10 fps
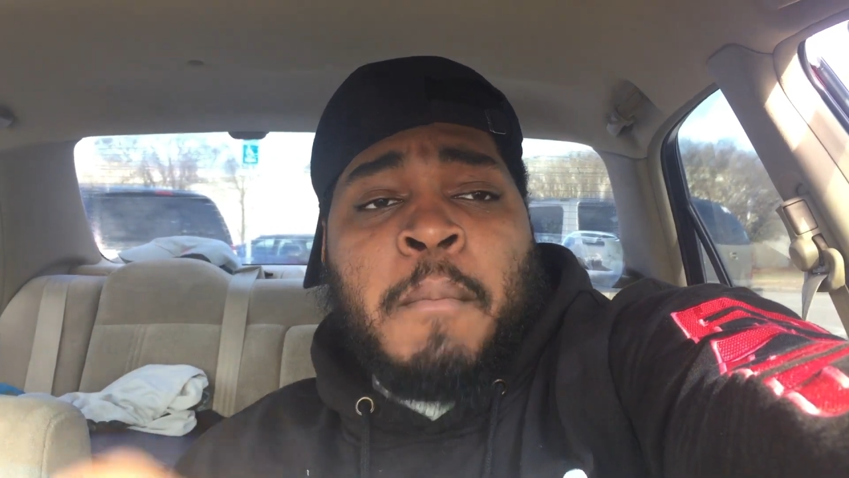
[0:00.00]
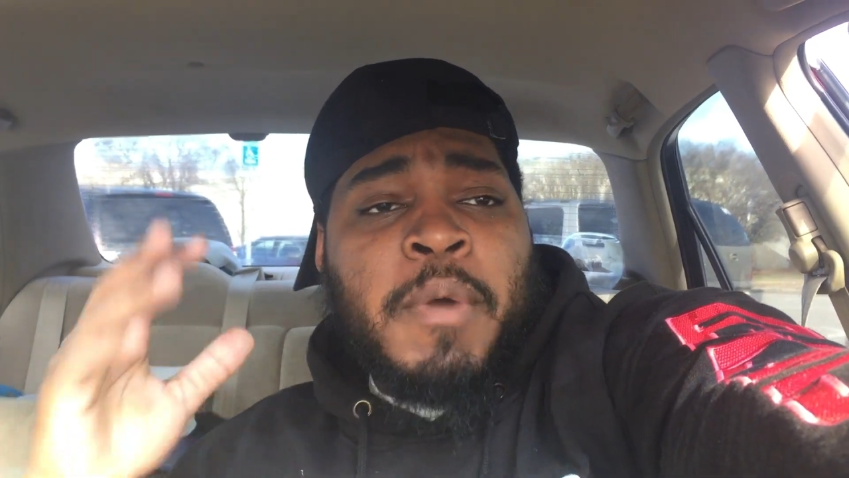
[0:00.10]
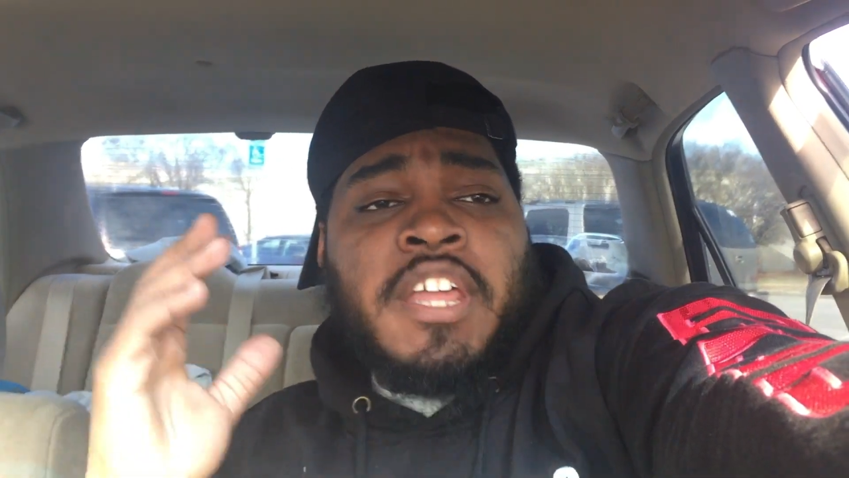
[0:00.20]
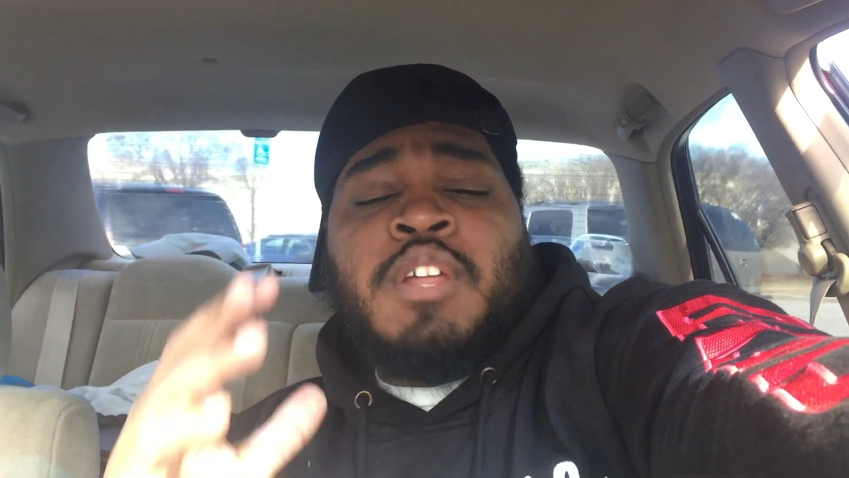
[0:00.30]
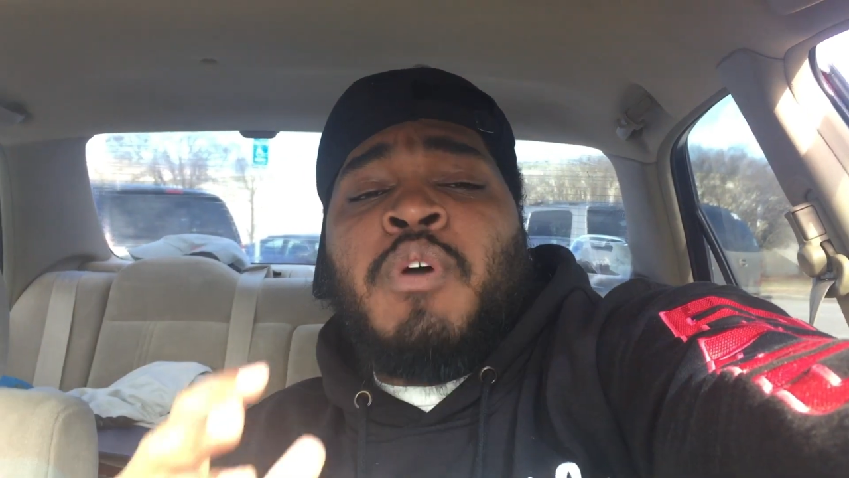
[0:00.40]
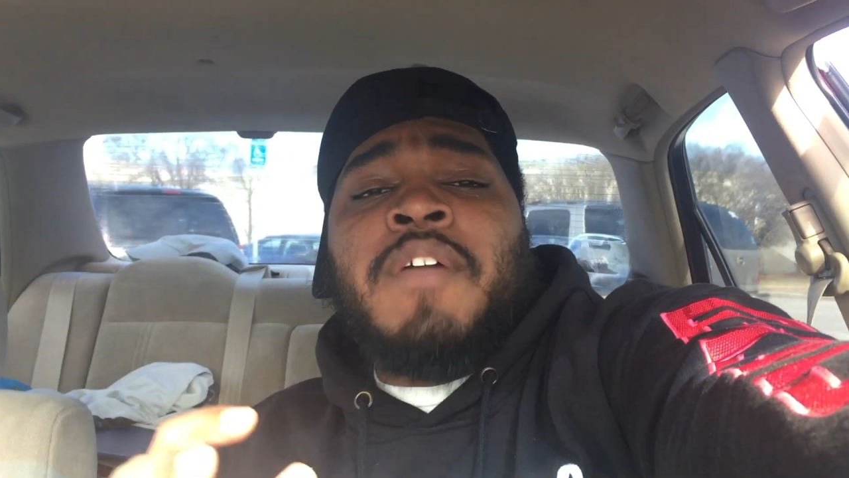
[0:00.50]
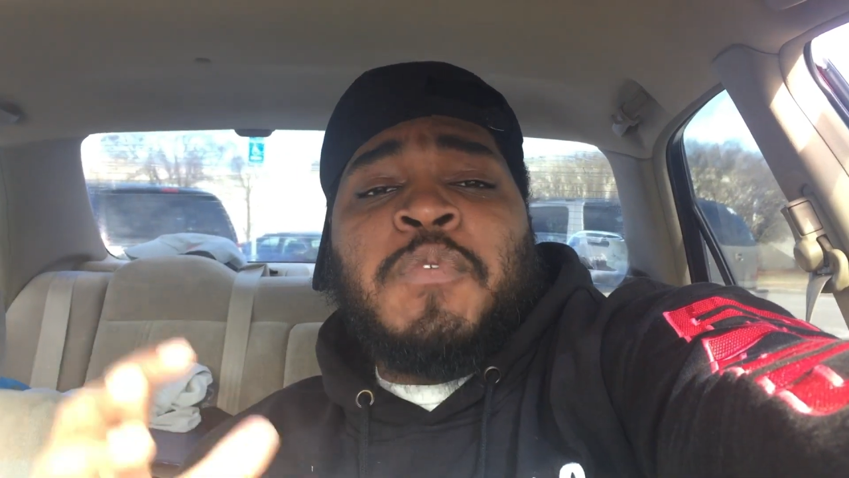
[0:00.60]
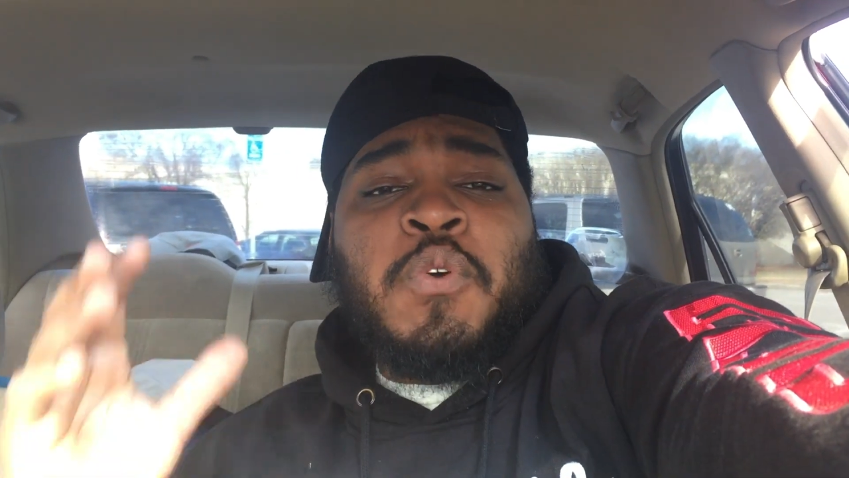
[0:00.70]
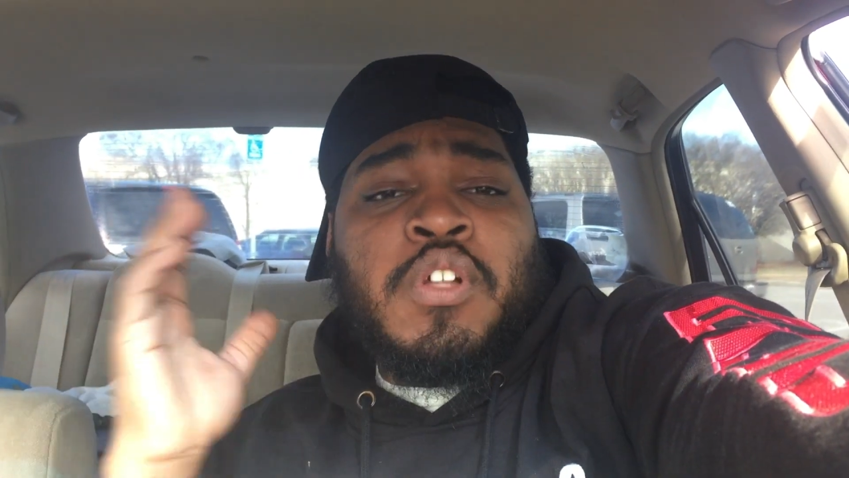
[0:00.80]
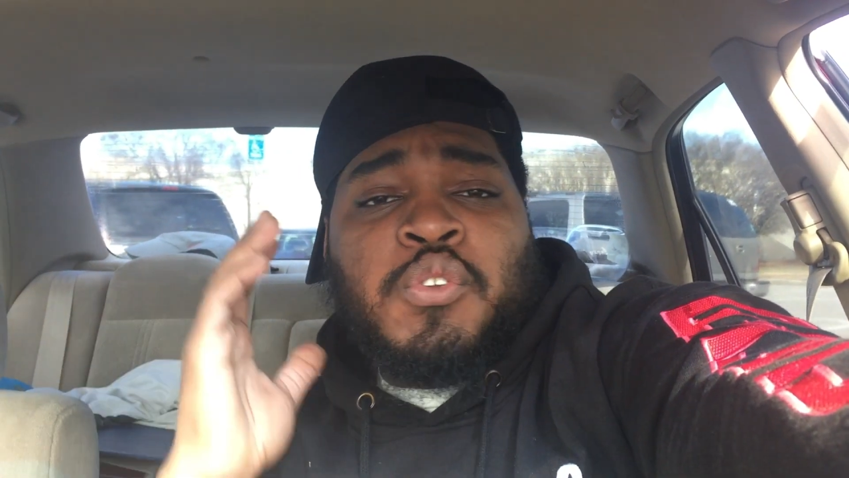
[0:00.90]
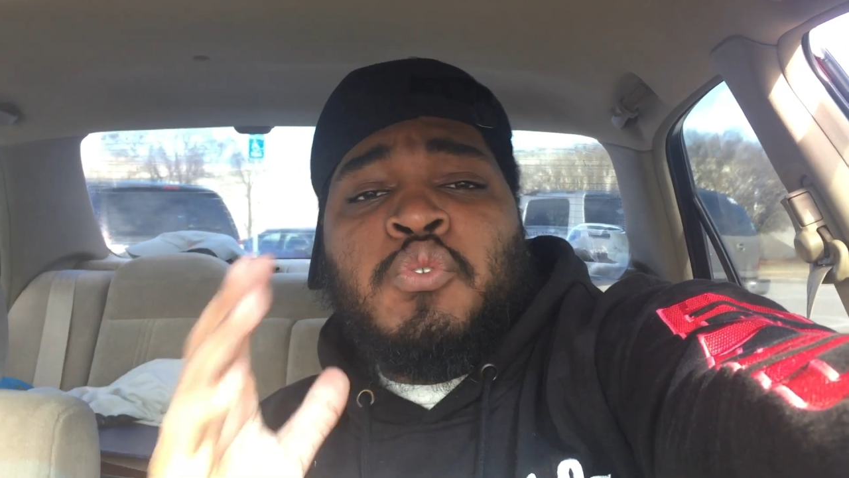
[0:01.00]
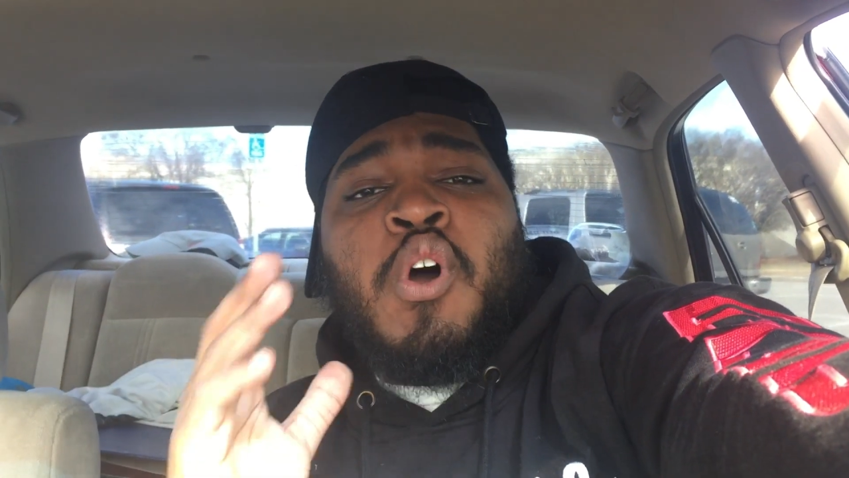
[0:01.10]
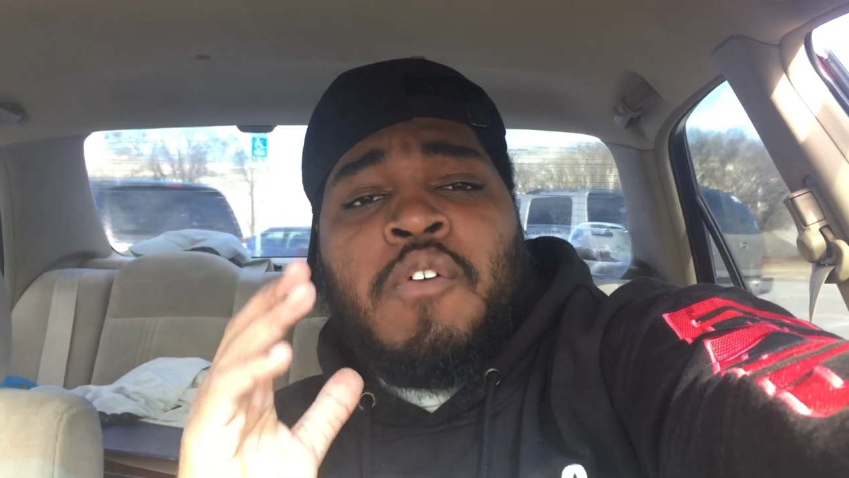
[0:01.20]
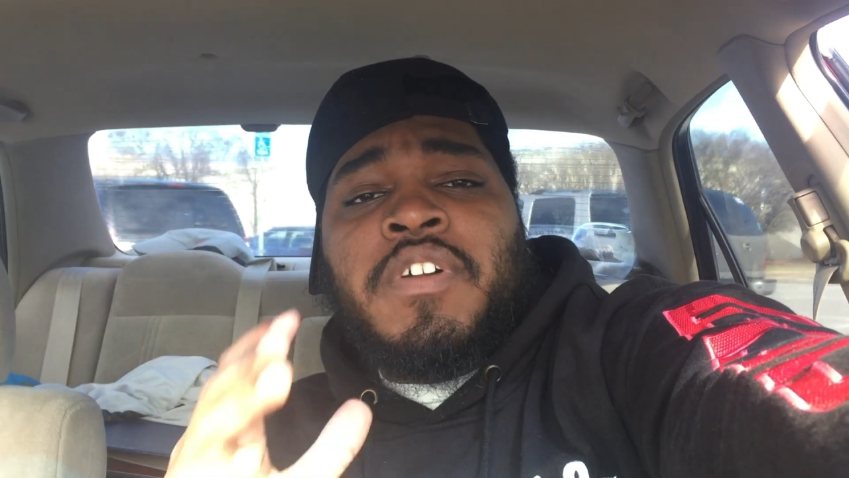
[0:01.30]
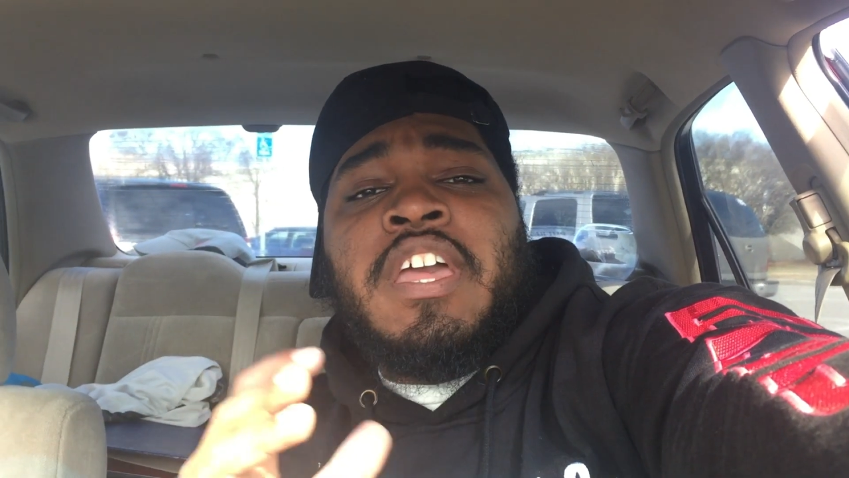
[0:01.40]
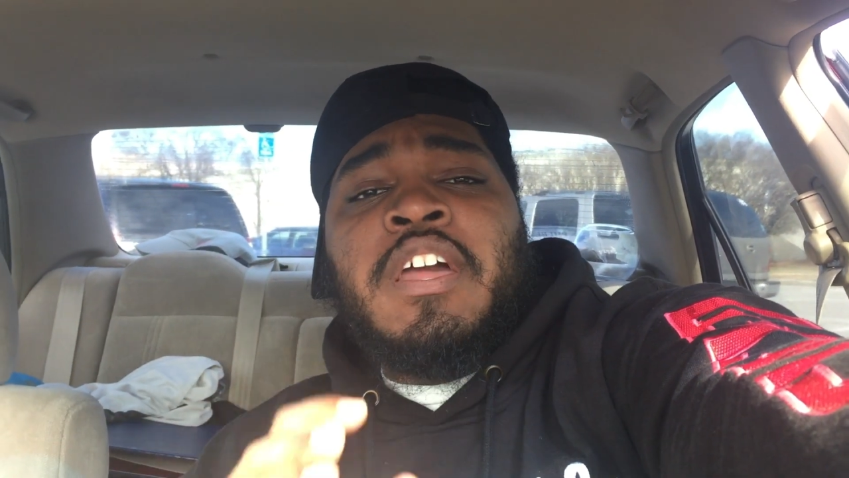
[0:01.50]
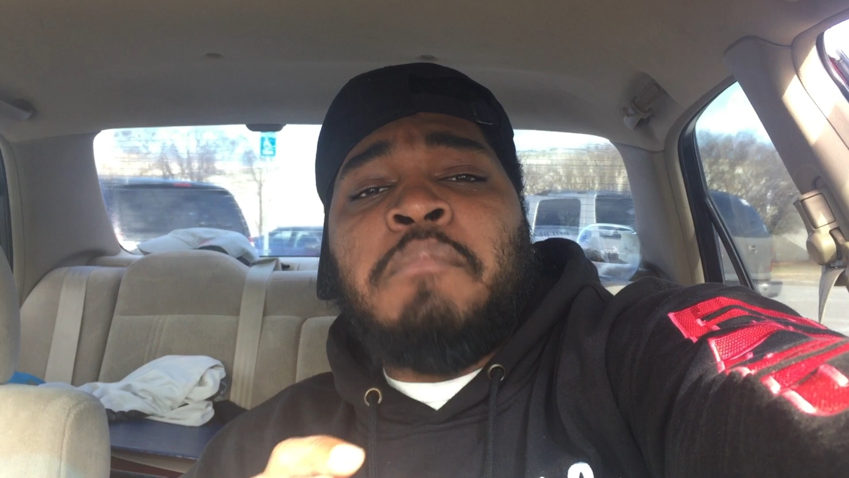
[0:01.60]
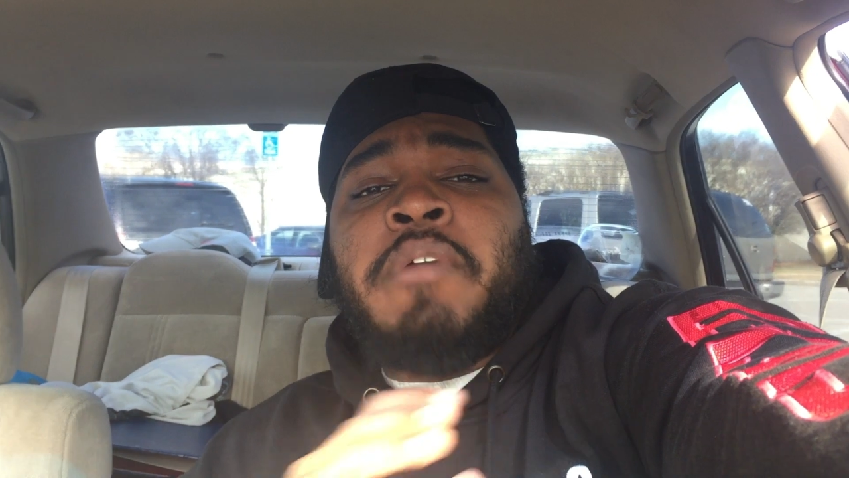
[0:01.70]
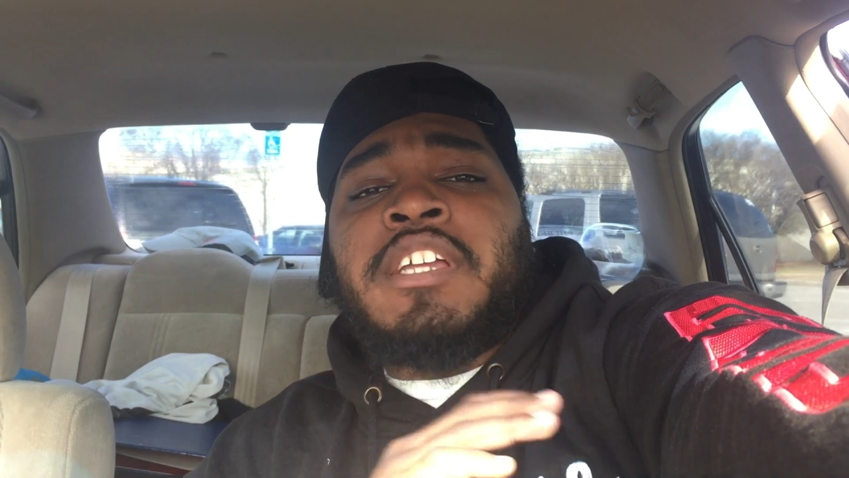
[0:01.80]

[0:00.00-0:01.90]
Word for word: But anyway, if you are new over here,